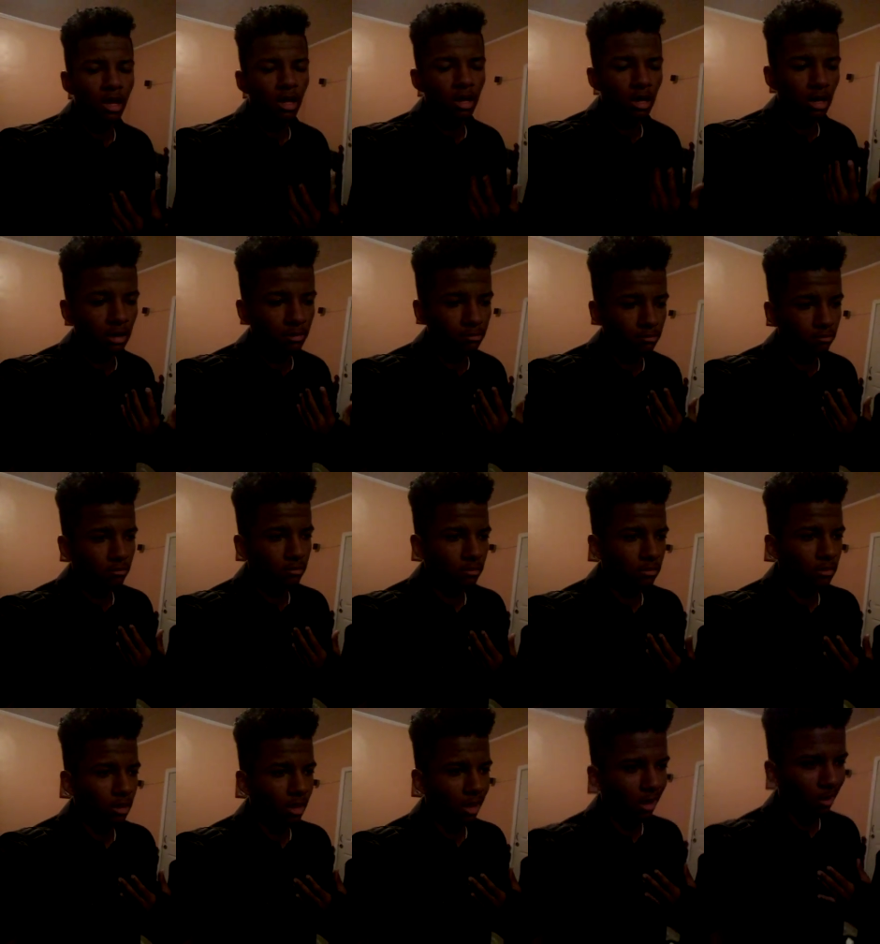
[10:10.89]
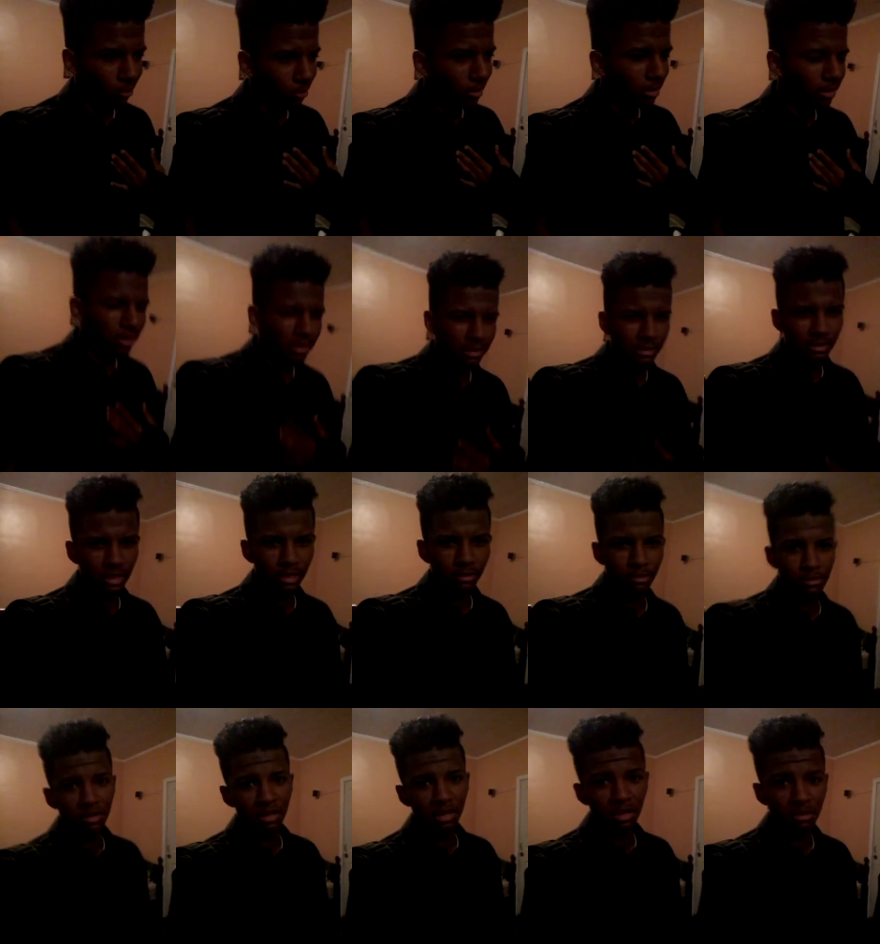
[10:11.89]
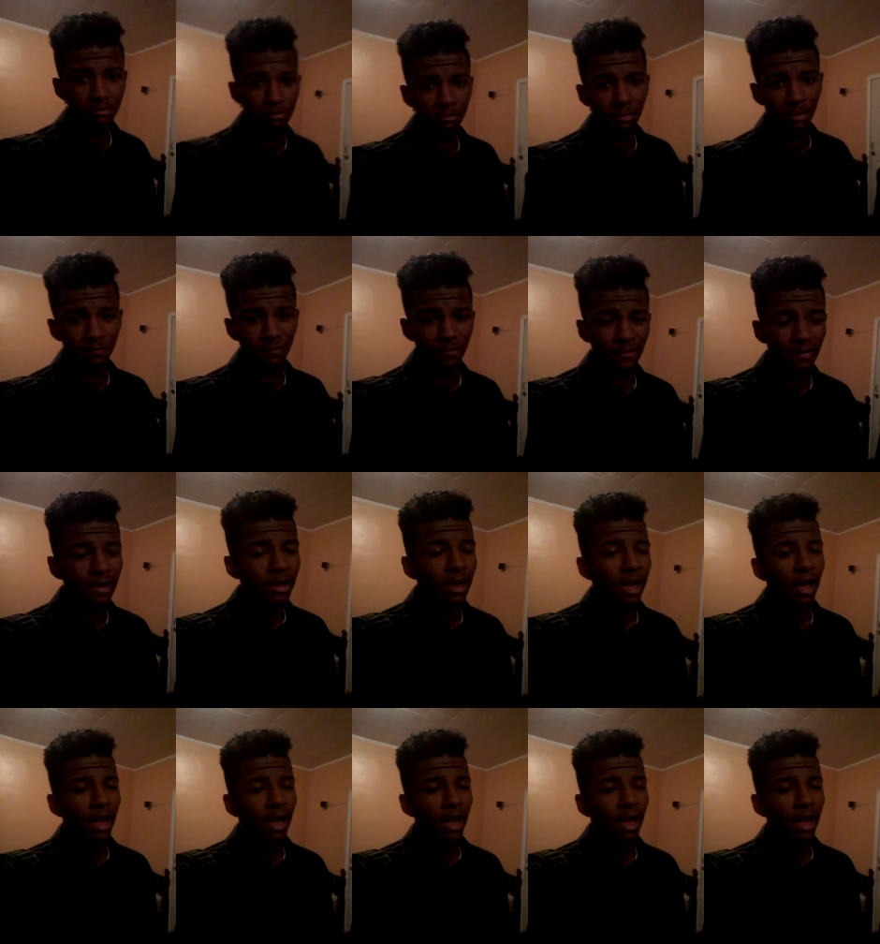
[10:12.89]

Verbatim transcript: um I wouldn't consider him my friend.